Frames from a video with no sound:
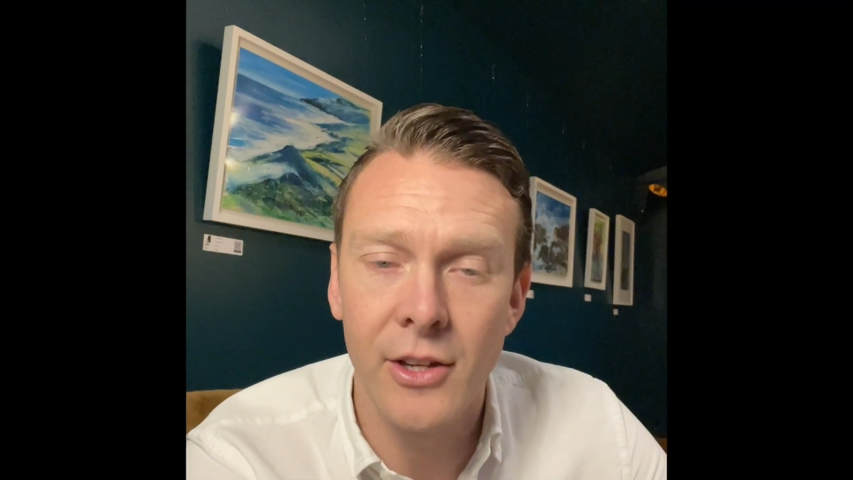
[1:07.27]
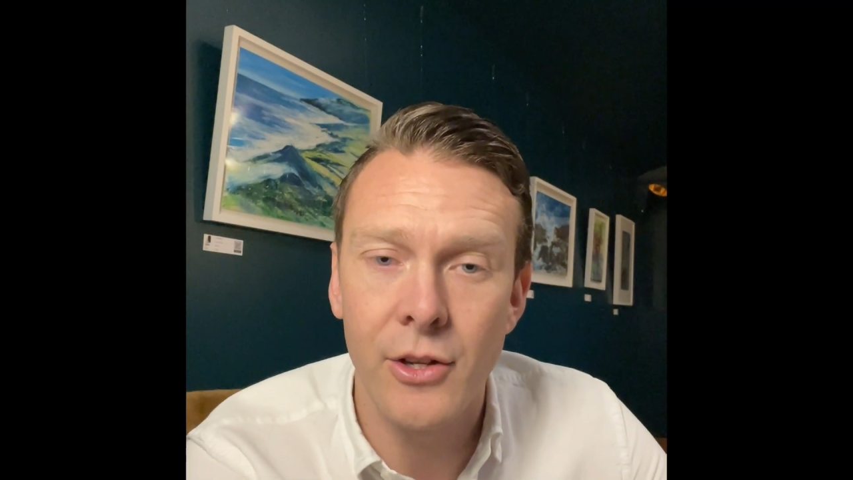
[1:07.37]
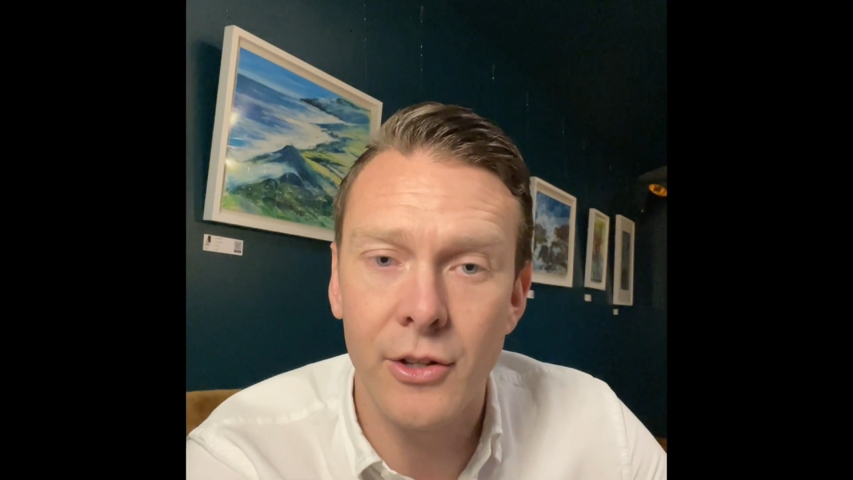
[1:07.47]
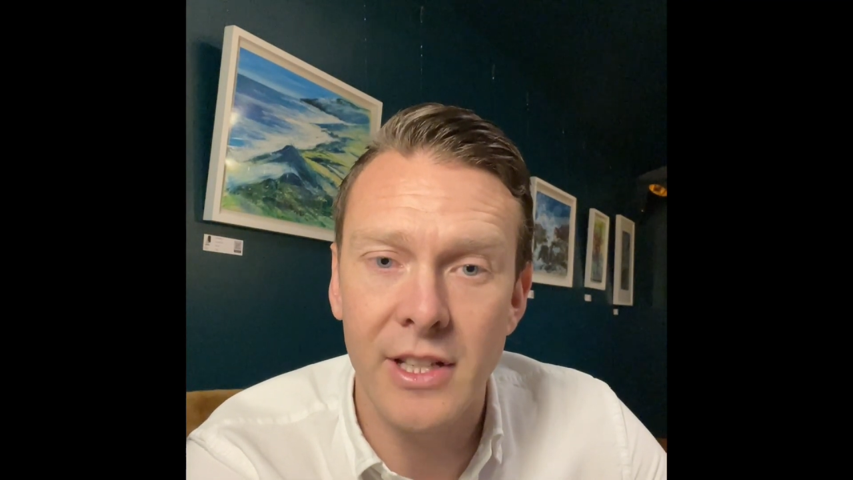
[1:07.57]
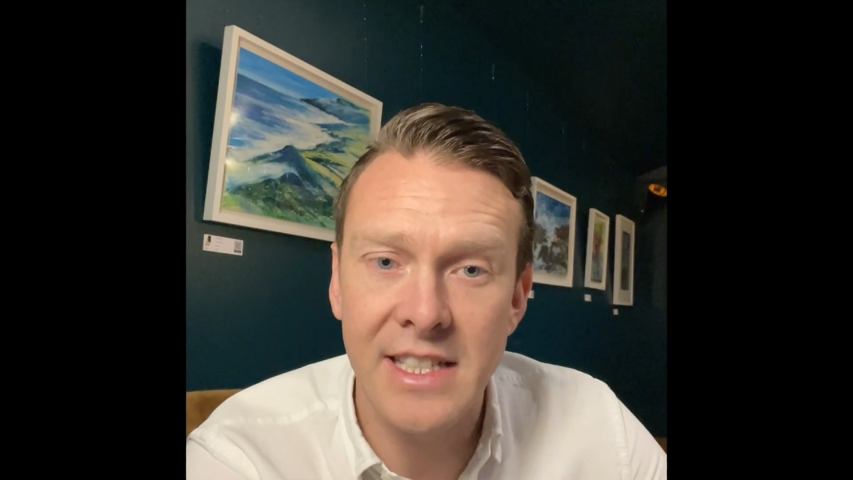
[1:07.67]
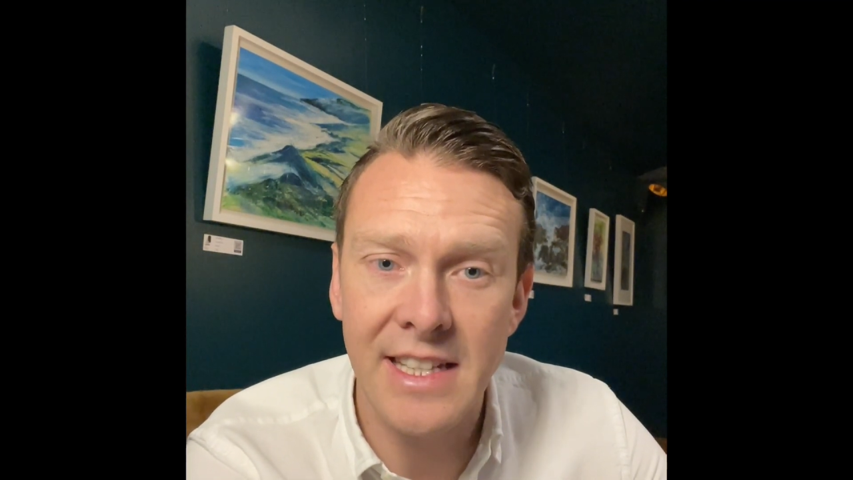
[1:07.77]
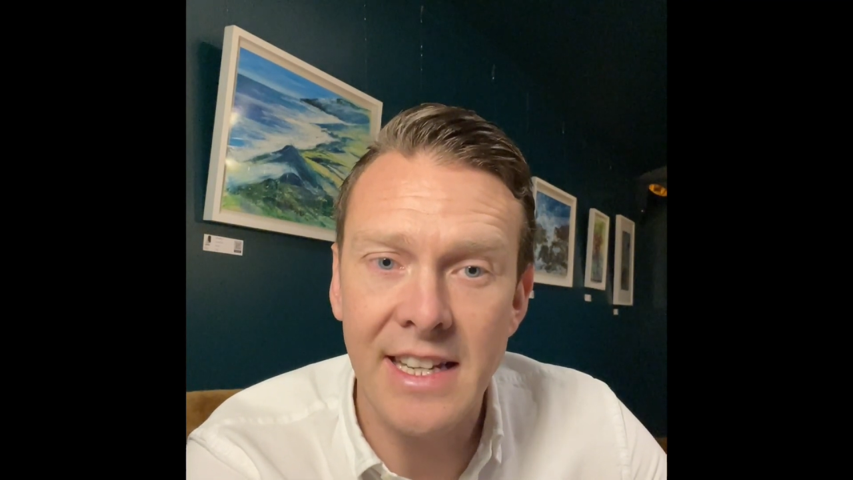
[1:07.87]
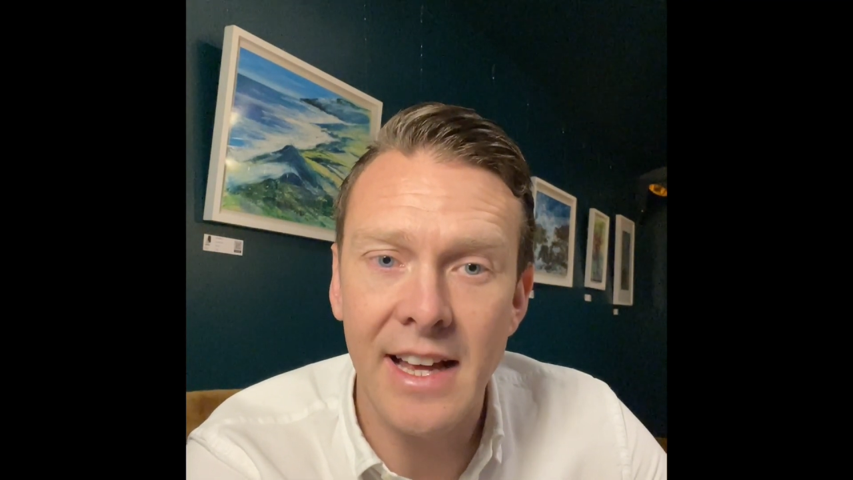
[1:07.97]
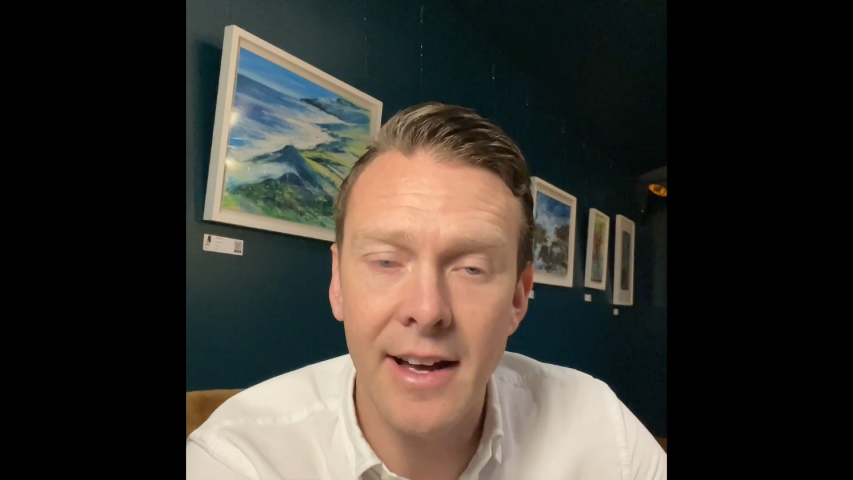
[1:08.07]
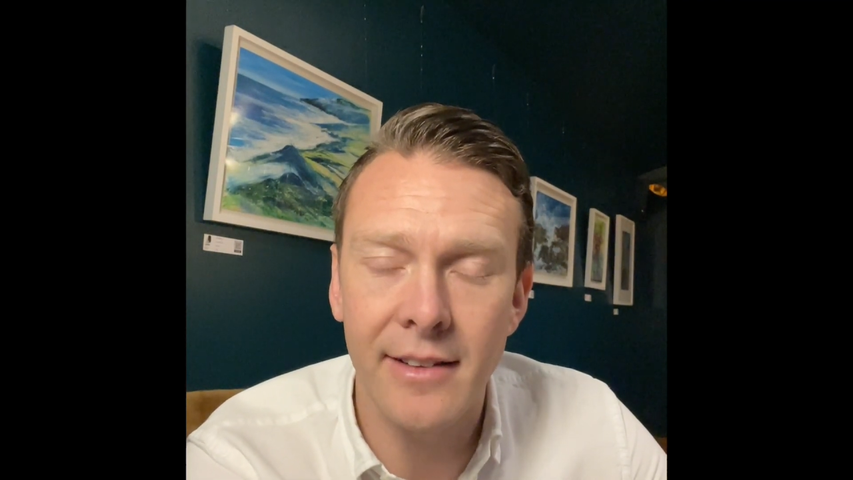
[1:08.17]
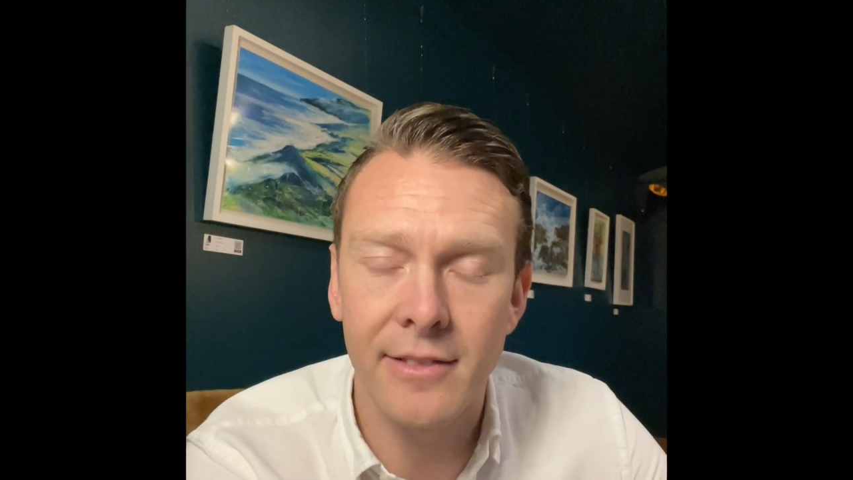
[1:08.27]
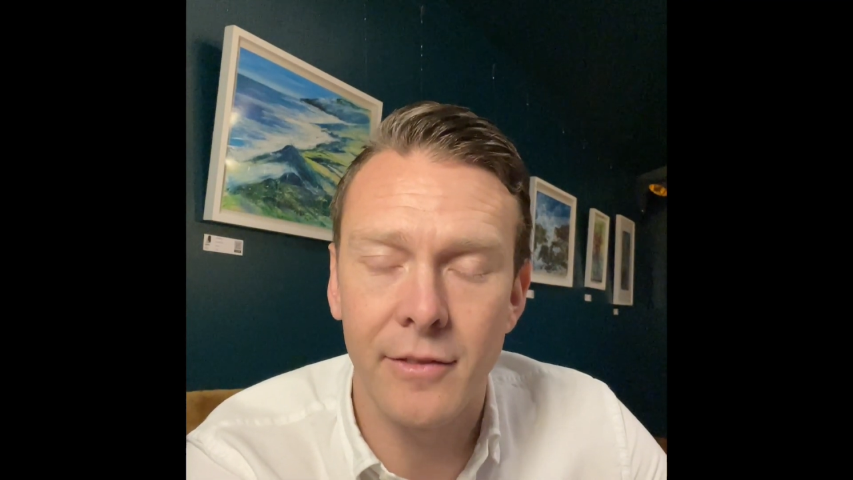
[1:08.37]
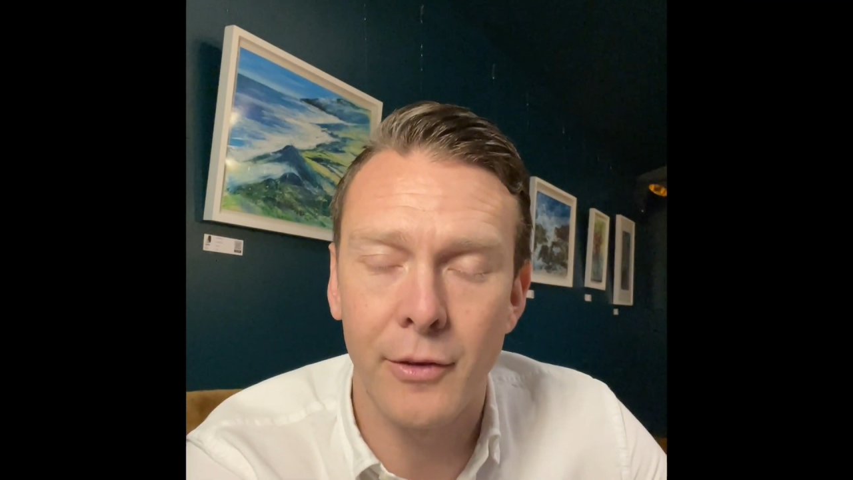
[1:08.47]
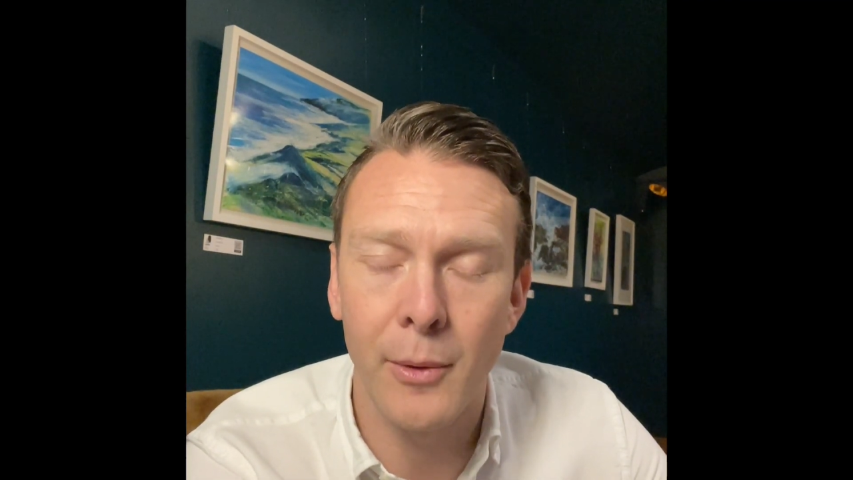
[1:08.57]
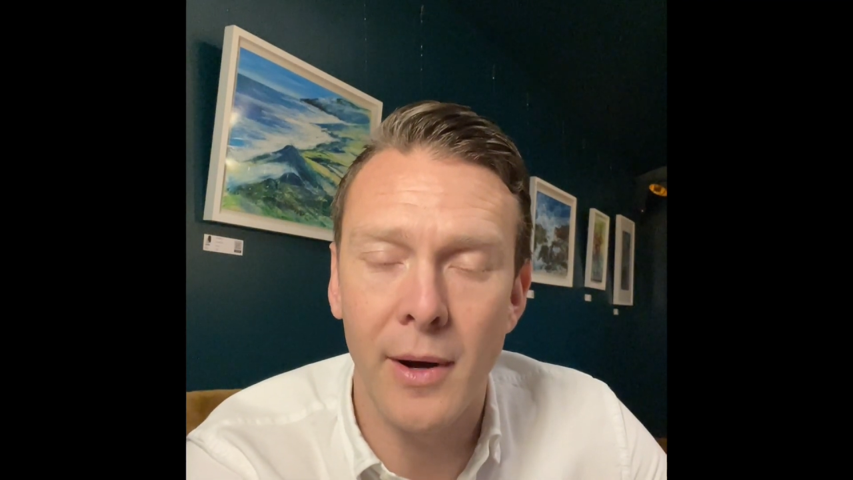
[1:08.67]
You're gonna see
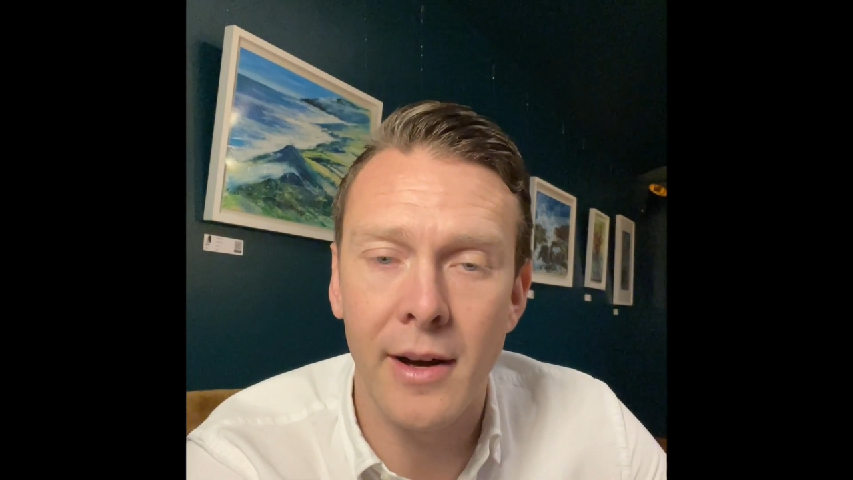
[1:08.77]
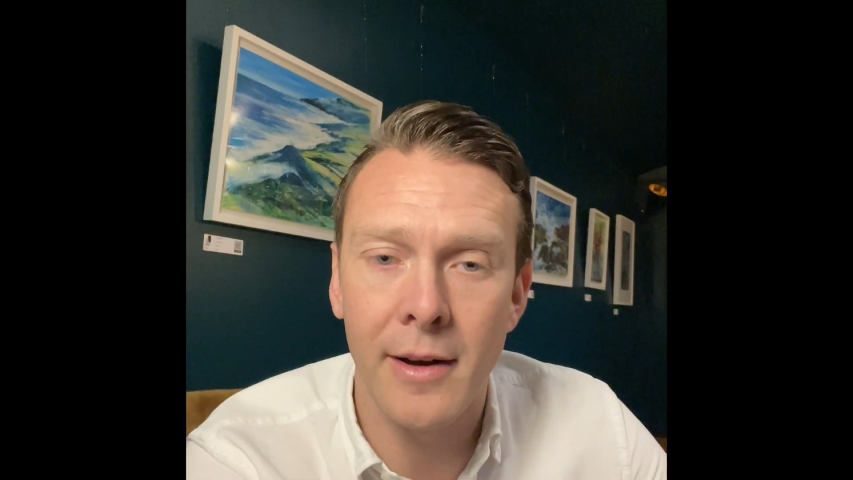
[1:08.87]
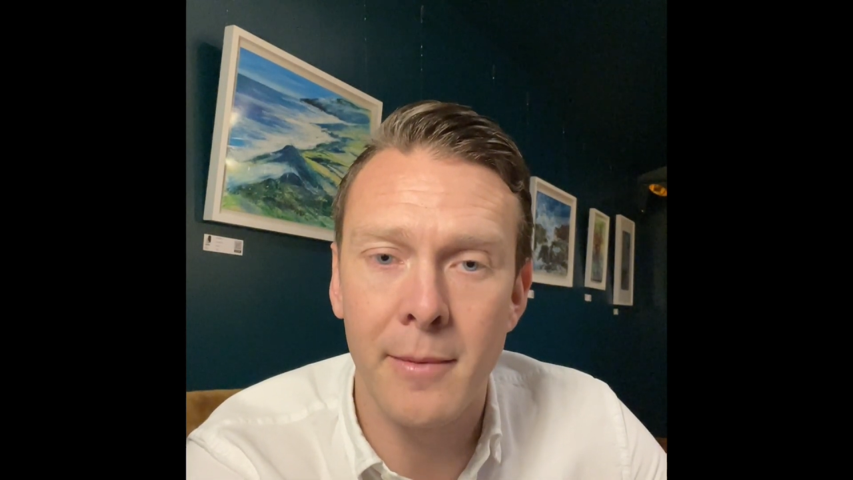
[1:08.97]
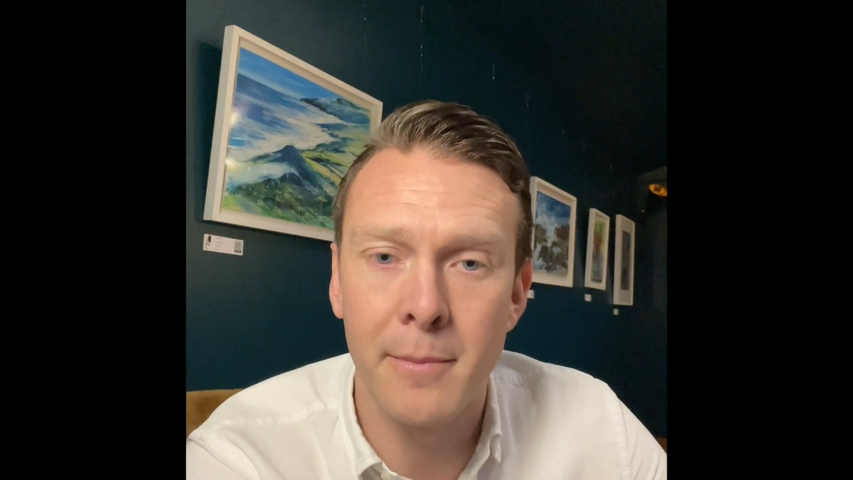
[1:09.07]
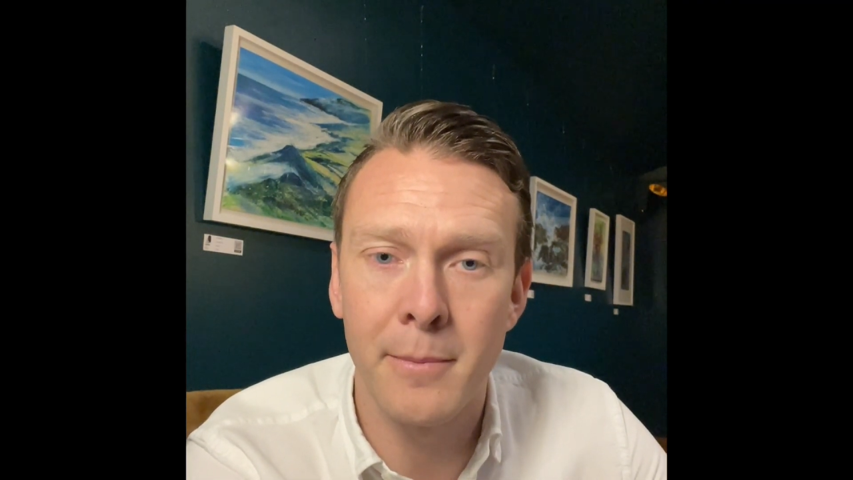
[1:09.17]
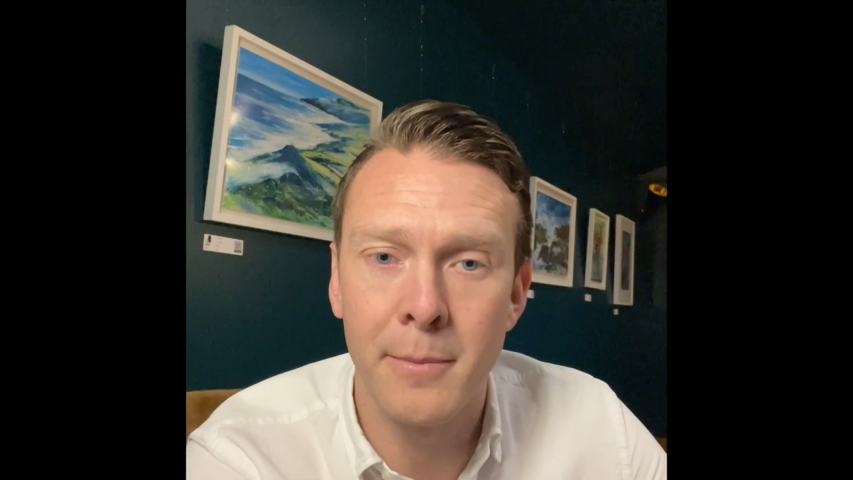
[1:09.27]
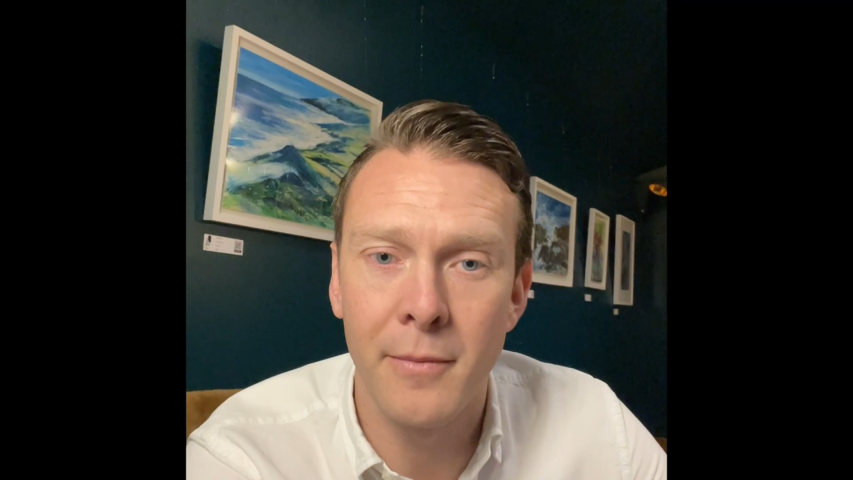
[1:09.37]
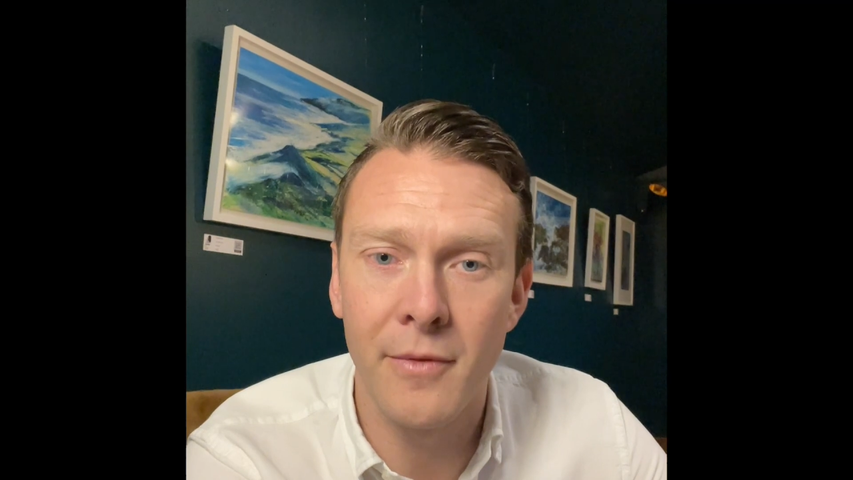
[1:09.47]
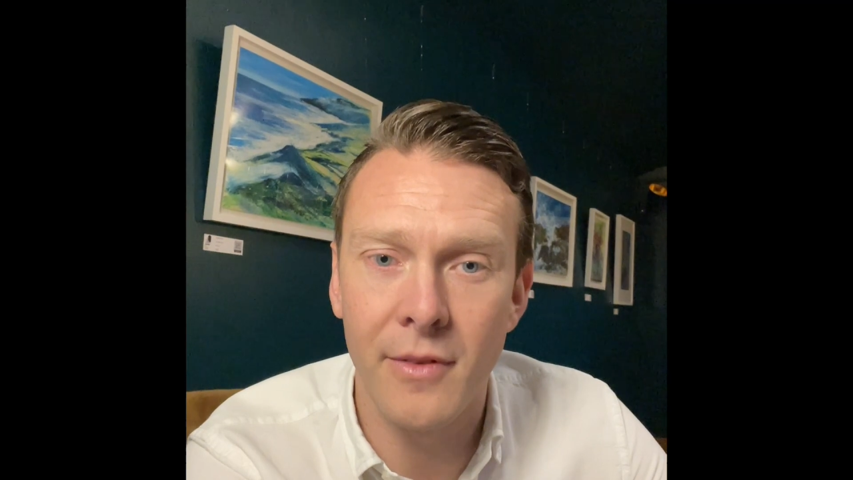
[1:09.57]
that through um,